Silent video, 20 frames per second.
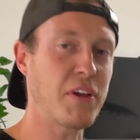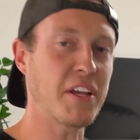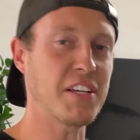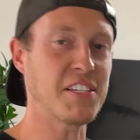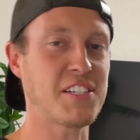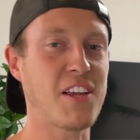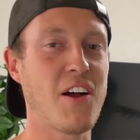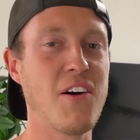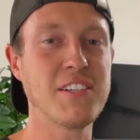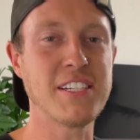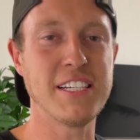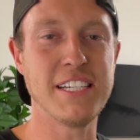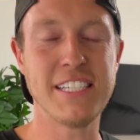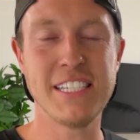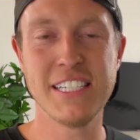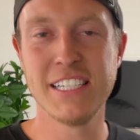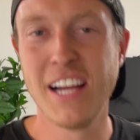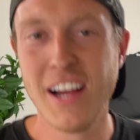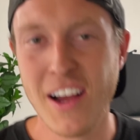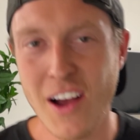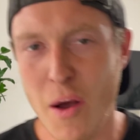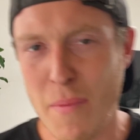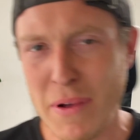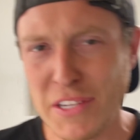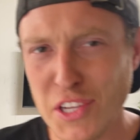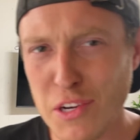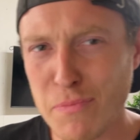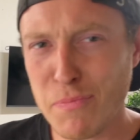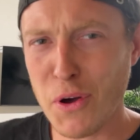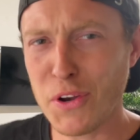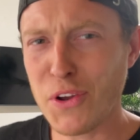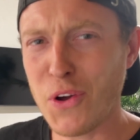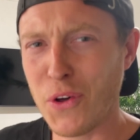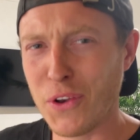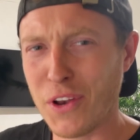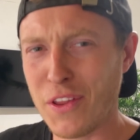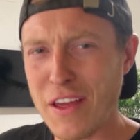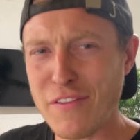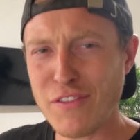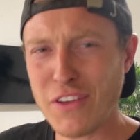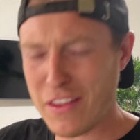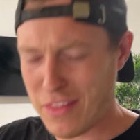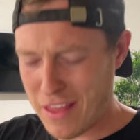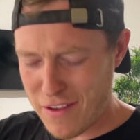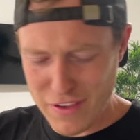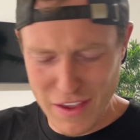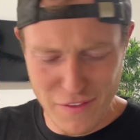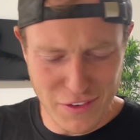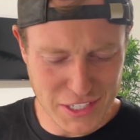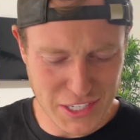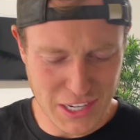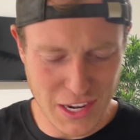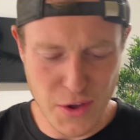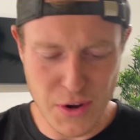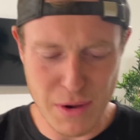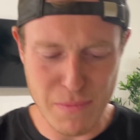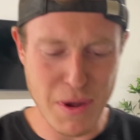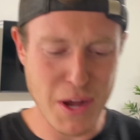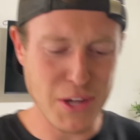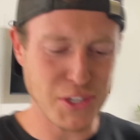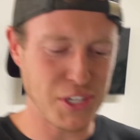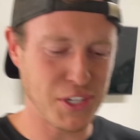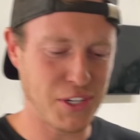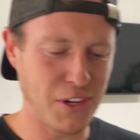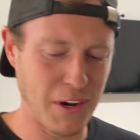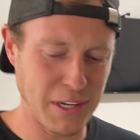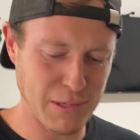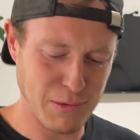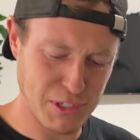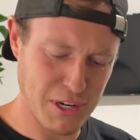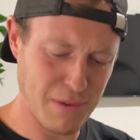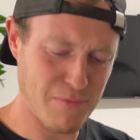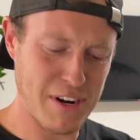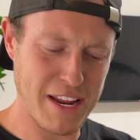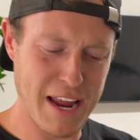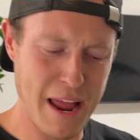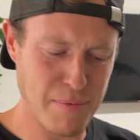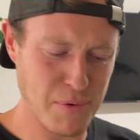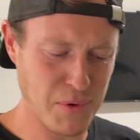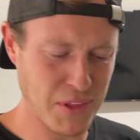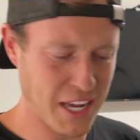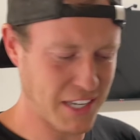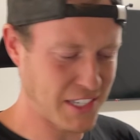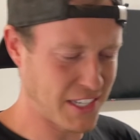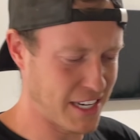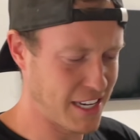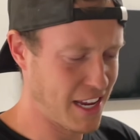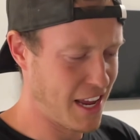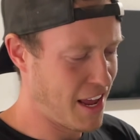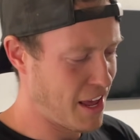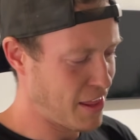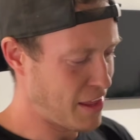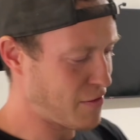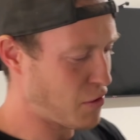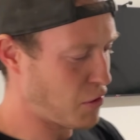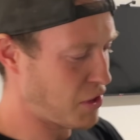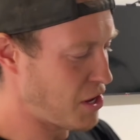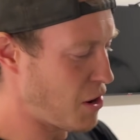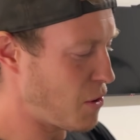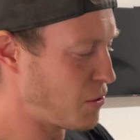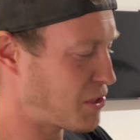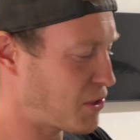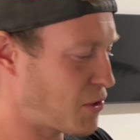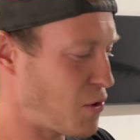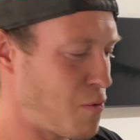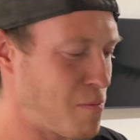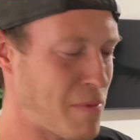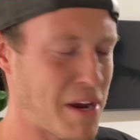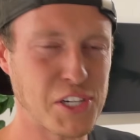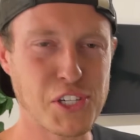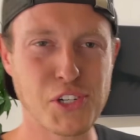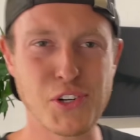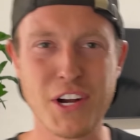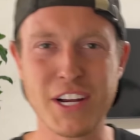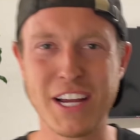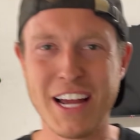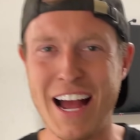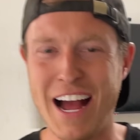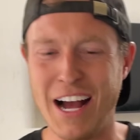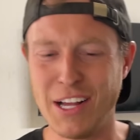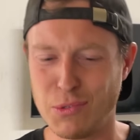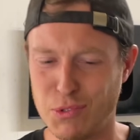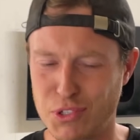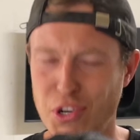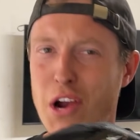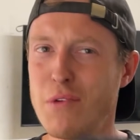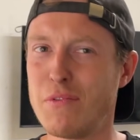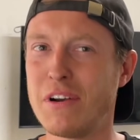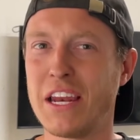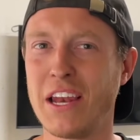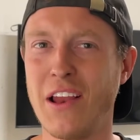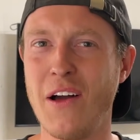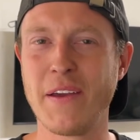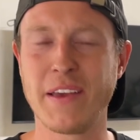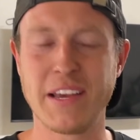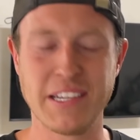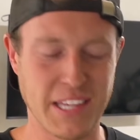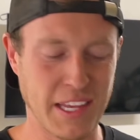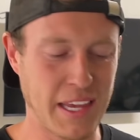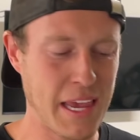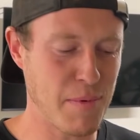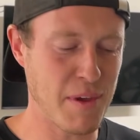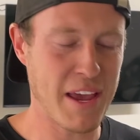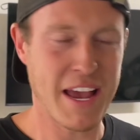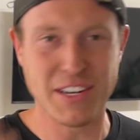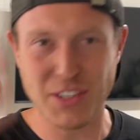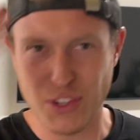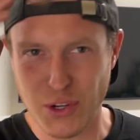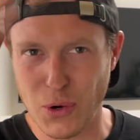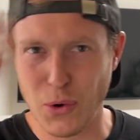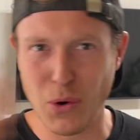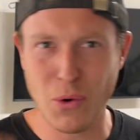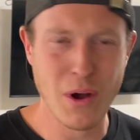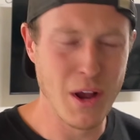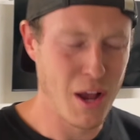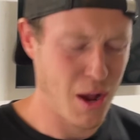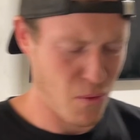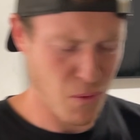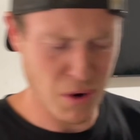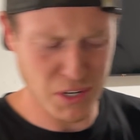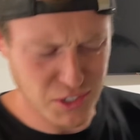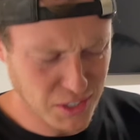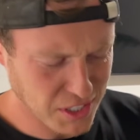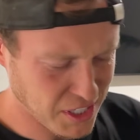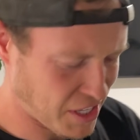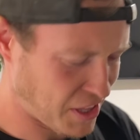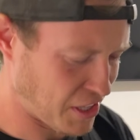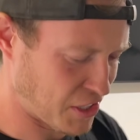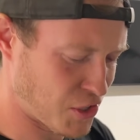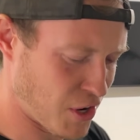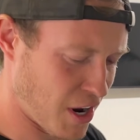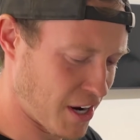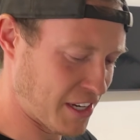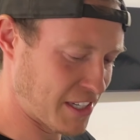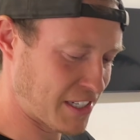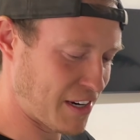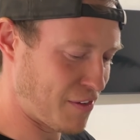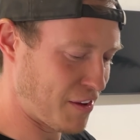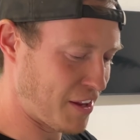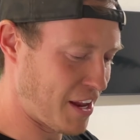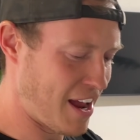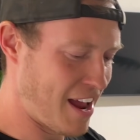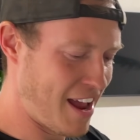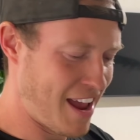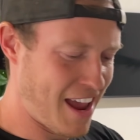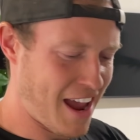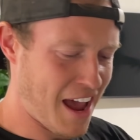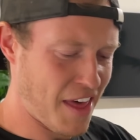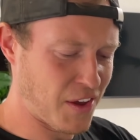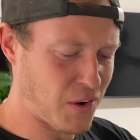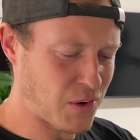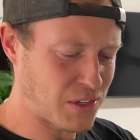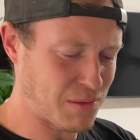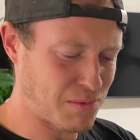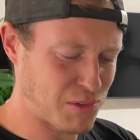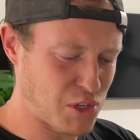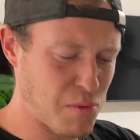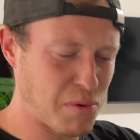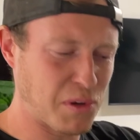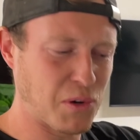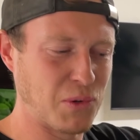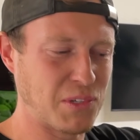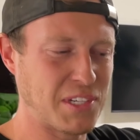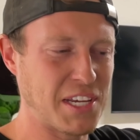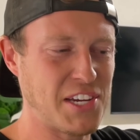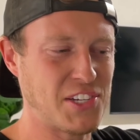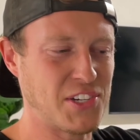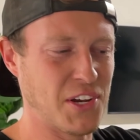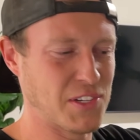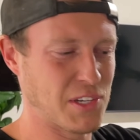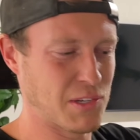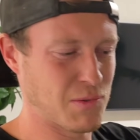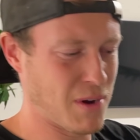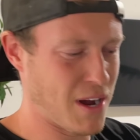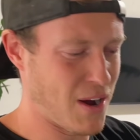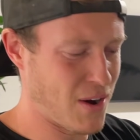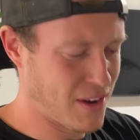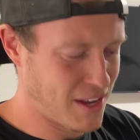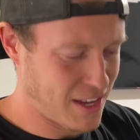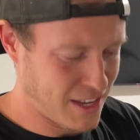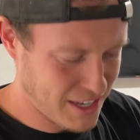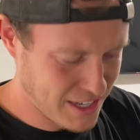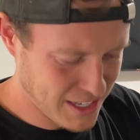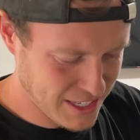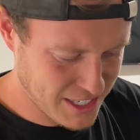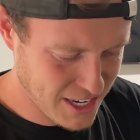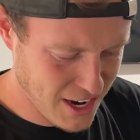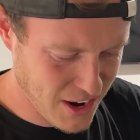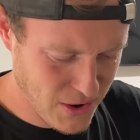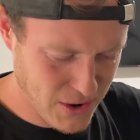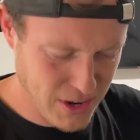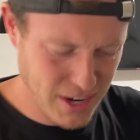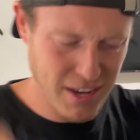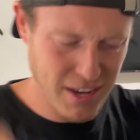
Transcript: get started, I'm actually going to put on, they've given us a load of merchandise, which I'm really happy with actually. They've got the old school mesh trucker hats, which I really like because they keep your head cool, whilst you're underneath the truck and stuff like that. And they've got some super cool t-shirts as well. So,